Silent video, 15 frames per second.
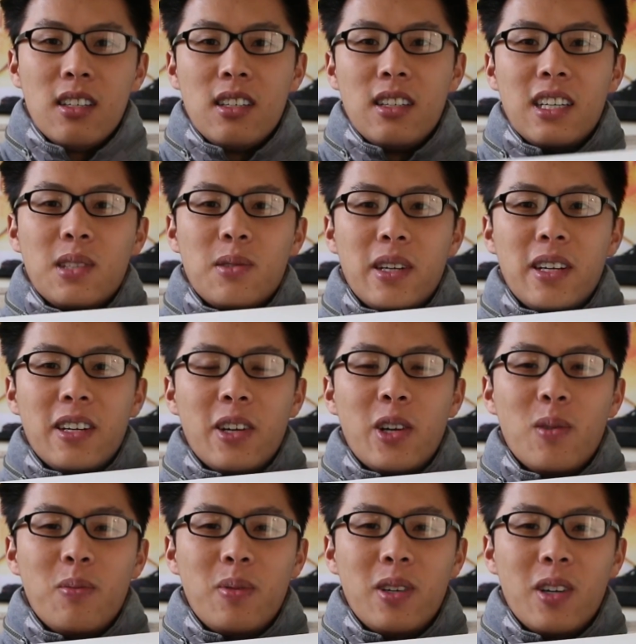You guys ready
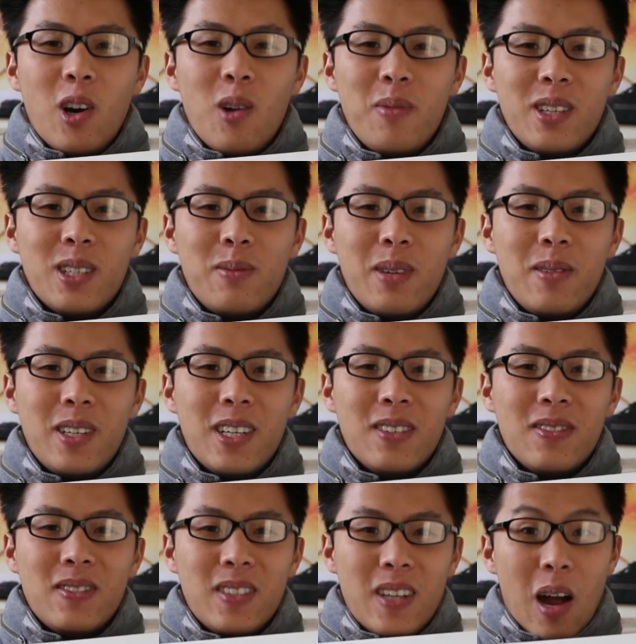to open this baby
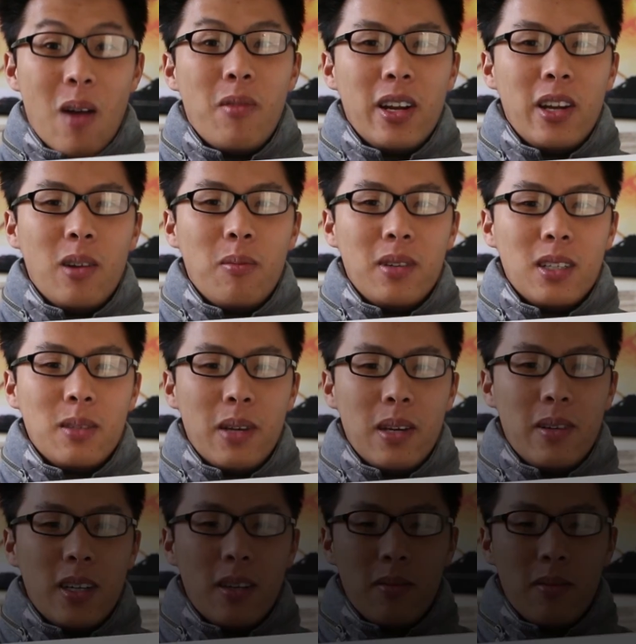up? I'm ready to open this baby